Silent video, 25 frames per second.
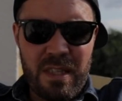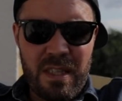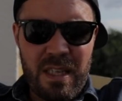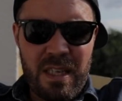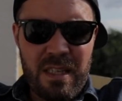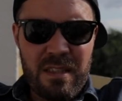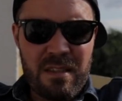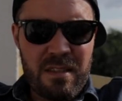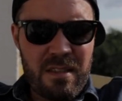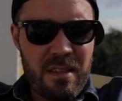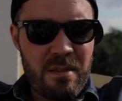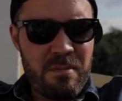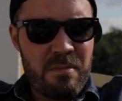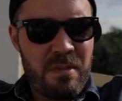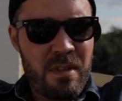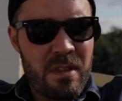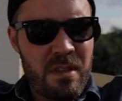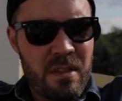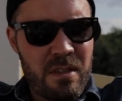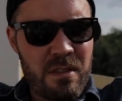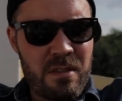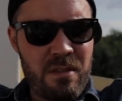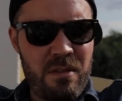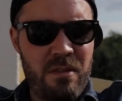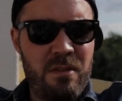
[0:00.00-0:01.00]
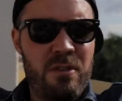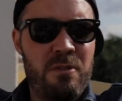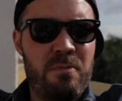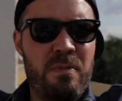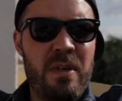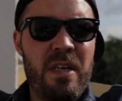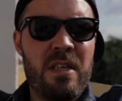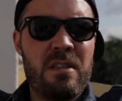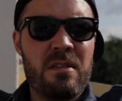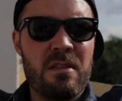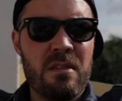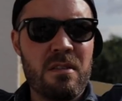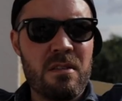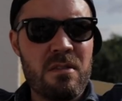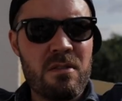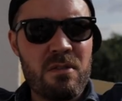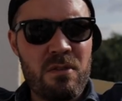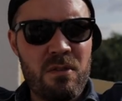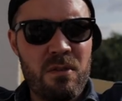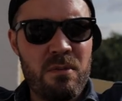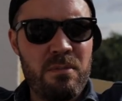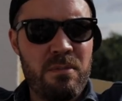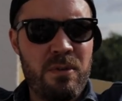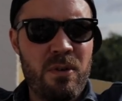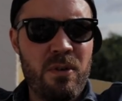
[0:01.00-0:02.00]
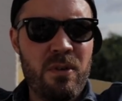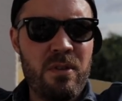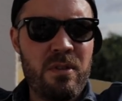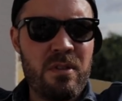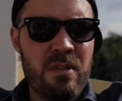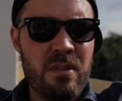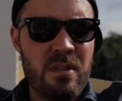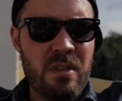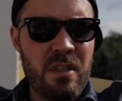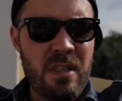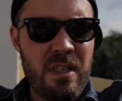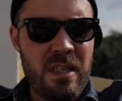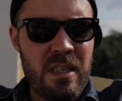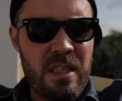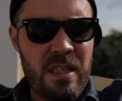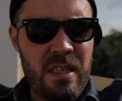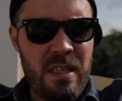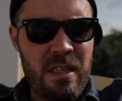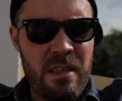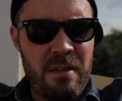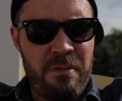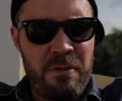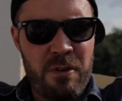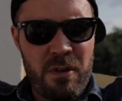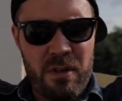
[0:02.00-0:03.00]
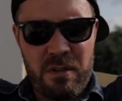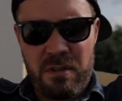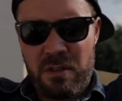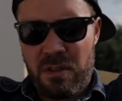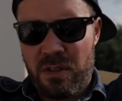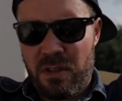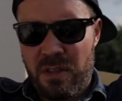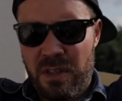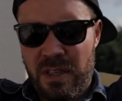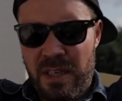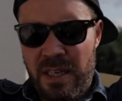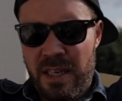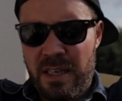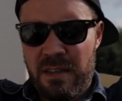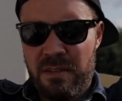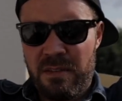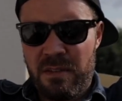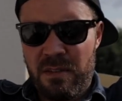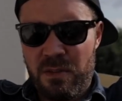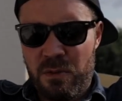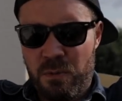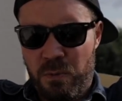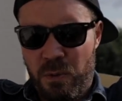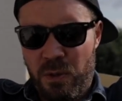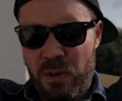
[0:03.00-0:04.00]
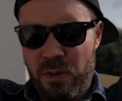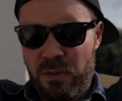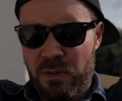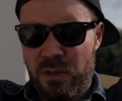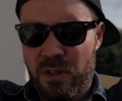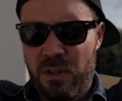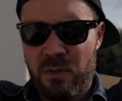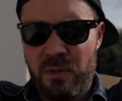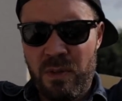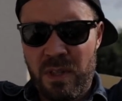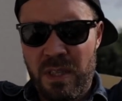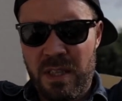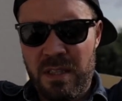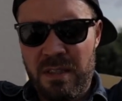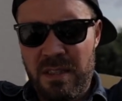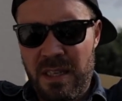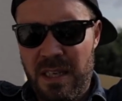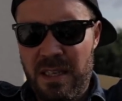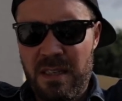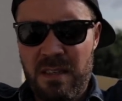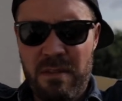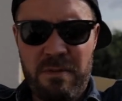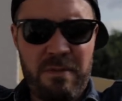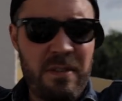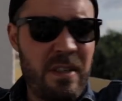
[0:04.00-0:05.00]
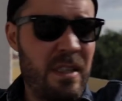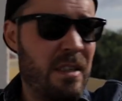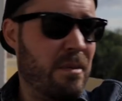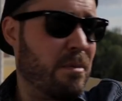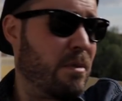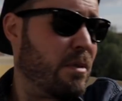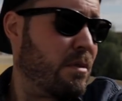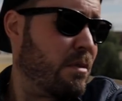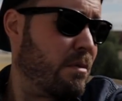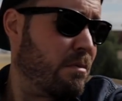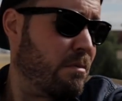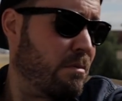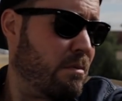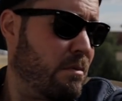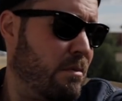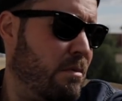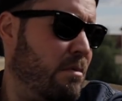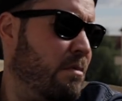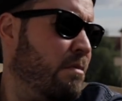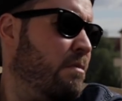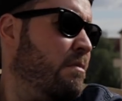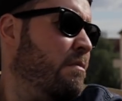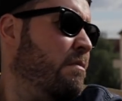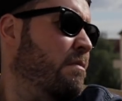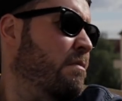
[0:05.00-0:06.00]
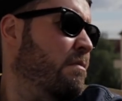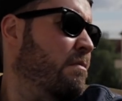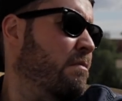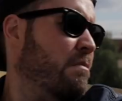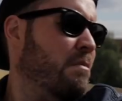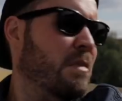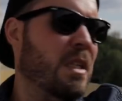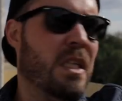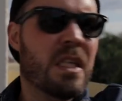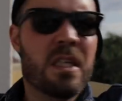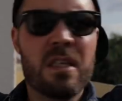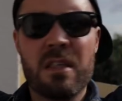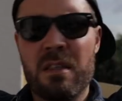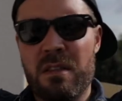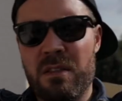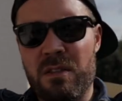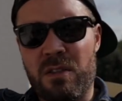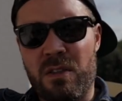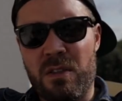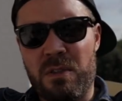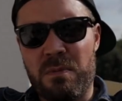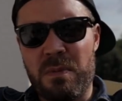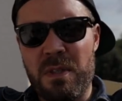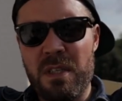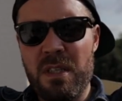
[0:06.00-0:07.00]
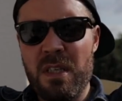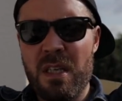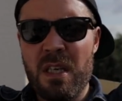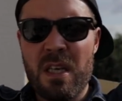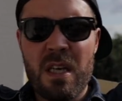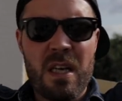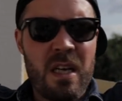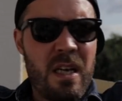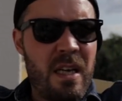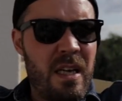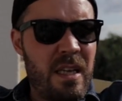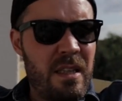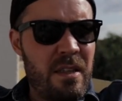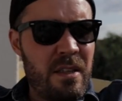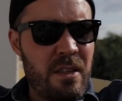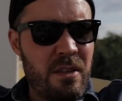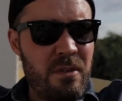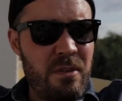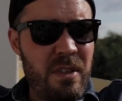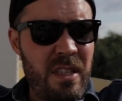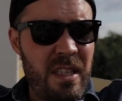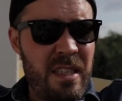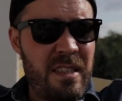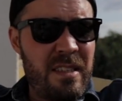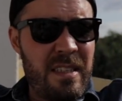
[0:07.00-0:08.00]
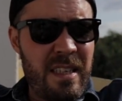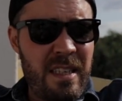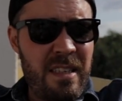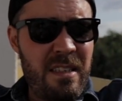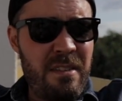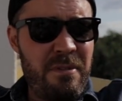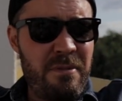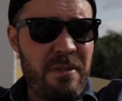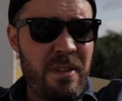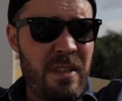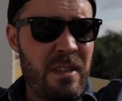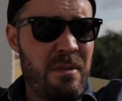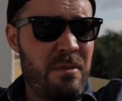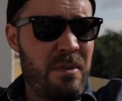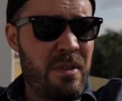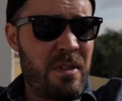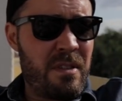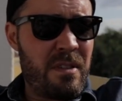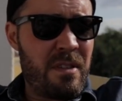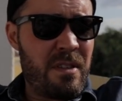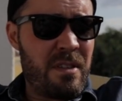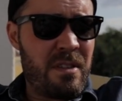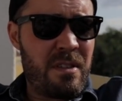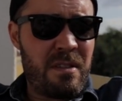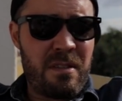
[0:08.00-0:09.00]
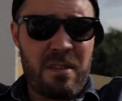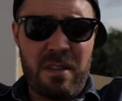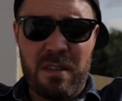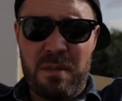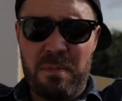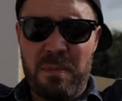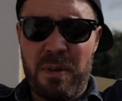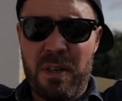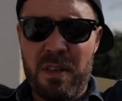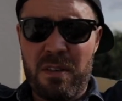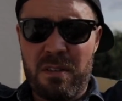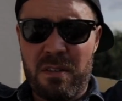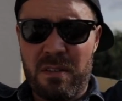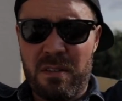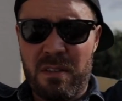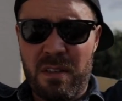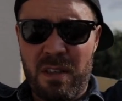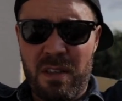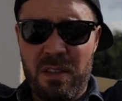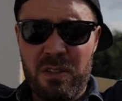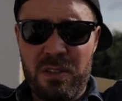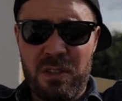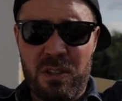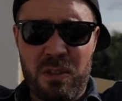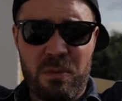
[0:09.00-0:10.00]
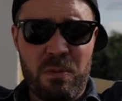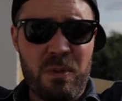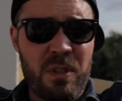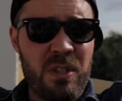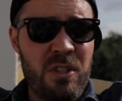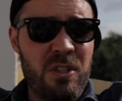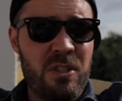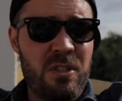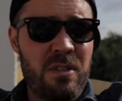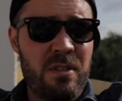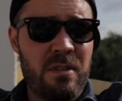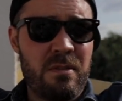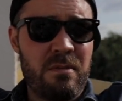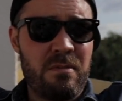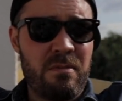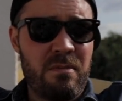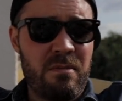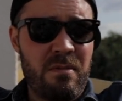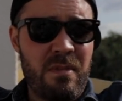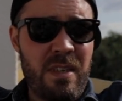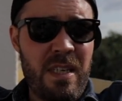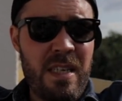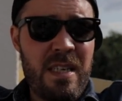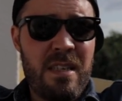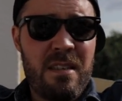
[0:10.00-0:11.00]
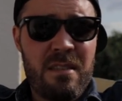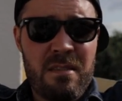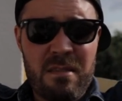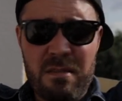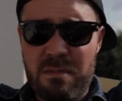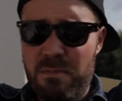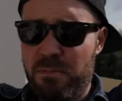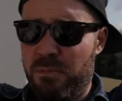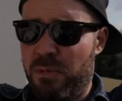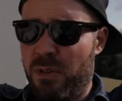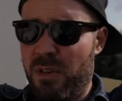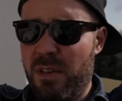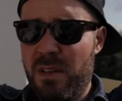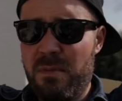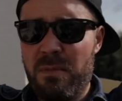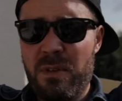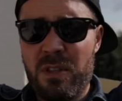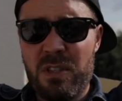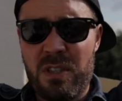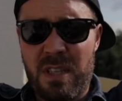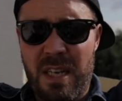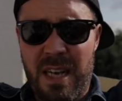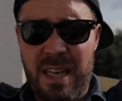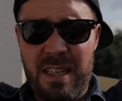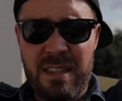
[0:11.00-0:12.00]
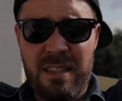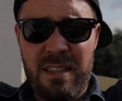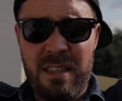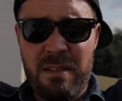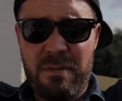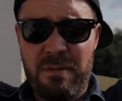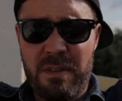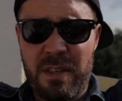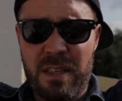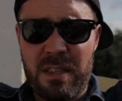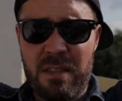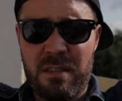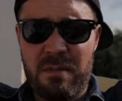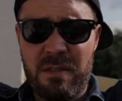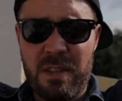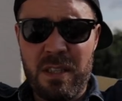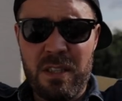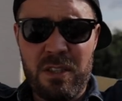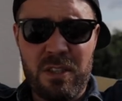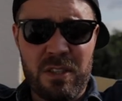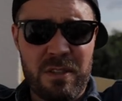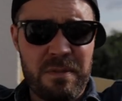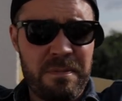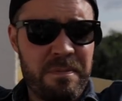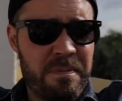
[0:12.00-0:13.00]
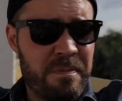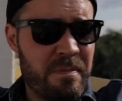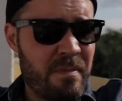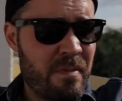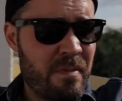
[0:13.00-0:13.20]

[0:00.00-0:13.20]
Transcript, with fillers: that's something that's so special and it's so important if you're actually going to get into this world that you really identify with. Excuse me? That you really identify with this, this part of the culture, which is pretty much anti-fast fashion.